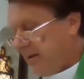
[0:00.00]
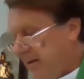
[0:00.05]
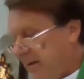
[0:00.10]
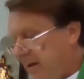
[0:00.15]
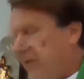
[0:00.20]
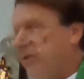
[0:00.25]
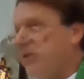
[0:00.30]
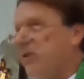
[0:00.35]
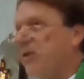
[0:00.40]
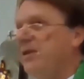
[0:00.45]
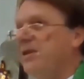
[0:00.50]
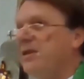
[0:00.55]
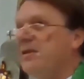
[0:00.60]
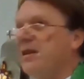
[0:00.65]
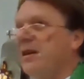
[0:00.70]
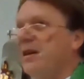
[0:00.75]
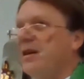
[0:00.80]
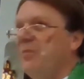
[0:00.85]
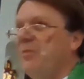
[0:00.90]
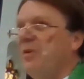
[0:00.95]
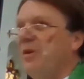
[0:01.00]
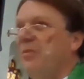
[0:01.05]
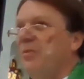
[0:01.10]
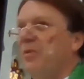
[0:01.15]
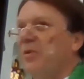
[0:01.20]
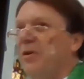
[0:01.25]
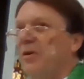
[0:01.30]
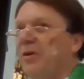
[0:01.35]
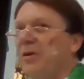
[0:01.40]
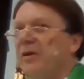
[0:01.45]
And during the Second World
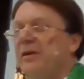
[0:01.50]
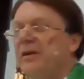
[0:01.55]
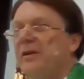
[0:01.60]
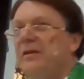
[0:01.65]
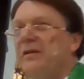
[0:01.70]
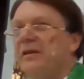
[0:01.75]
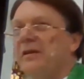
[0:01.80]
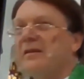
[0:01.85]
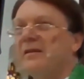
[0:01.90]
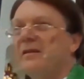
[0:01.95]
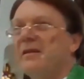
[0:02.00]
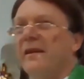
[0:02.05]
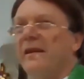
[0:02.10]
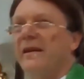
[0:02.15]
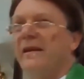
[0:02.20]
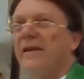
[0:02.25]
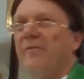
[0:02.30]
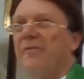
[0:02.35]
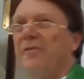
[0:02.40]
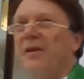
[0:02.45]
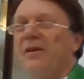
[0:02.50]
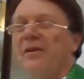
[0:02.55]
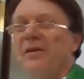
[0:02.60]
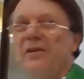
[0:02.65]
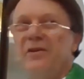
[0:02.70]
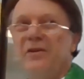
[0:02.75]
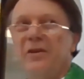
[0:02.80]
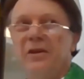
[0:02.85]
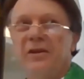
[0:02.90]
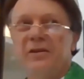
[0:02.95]
War, this, like every other
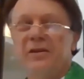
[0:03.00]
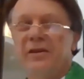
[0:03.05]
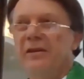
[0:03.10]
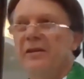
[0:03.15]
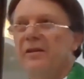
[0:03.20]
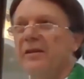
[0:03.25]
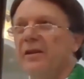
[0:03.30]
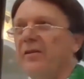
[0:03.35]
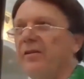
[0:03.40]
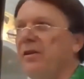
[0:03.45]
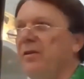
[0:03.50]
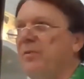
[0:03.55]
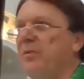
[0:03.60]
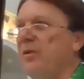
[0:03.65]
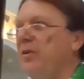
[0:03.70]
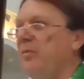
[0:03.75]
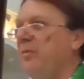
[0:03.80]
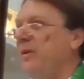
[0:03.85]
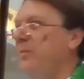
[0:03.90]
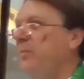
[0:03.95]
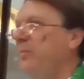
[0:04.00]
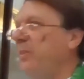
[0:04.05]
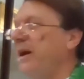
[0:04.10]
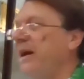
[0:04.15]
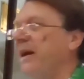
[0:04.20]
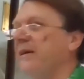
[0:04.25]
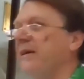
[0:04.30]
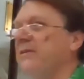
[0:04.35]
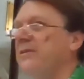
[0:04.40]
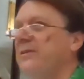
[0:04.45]
church in this country, would have been
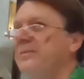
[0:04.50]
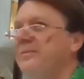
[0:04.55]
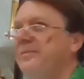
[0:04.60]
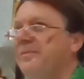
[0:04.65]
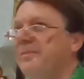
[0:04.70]
packed